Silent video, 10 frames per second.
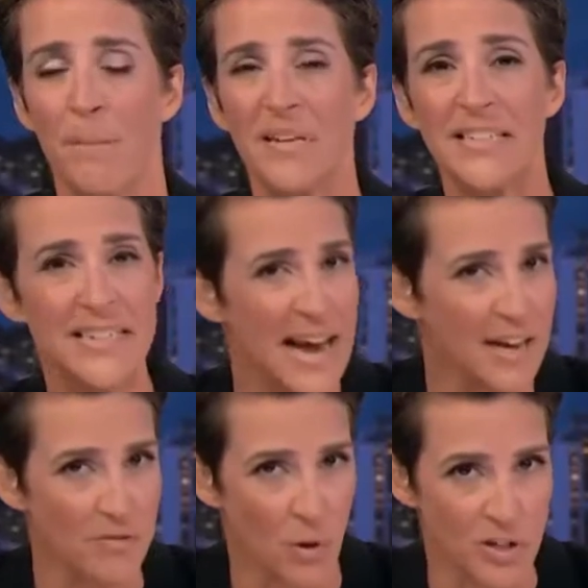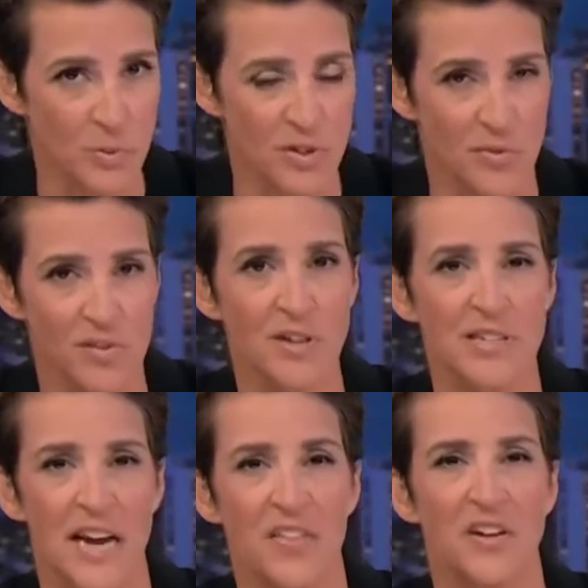But today, of course, was the
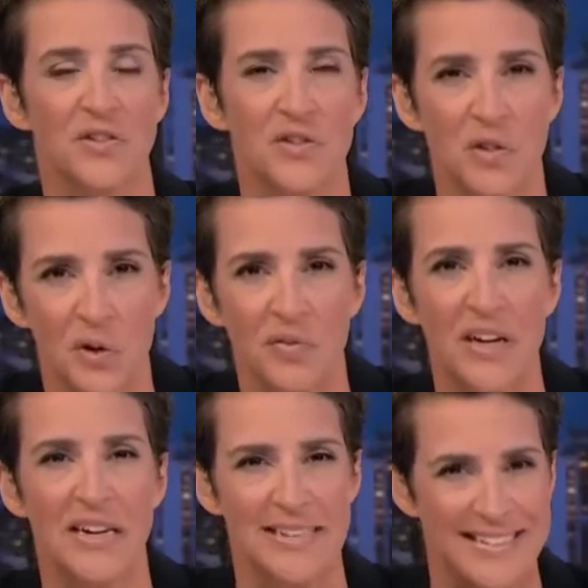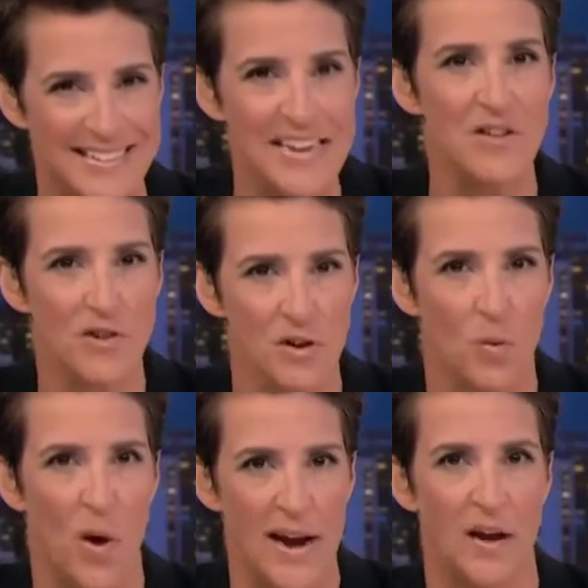first day that a serving
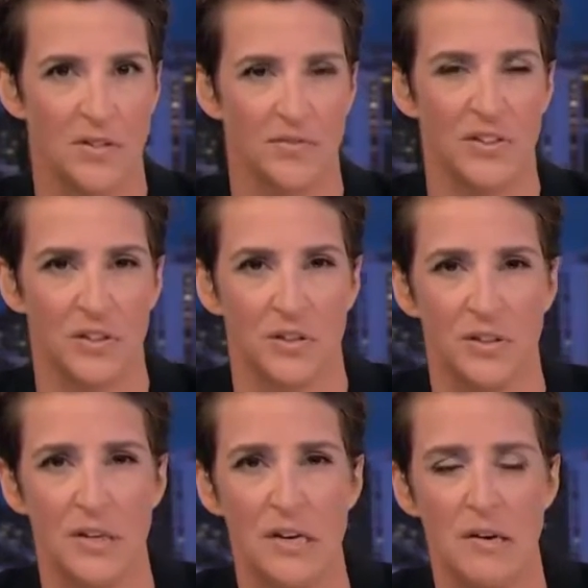senior White House official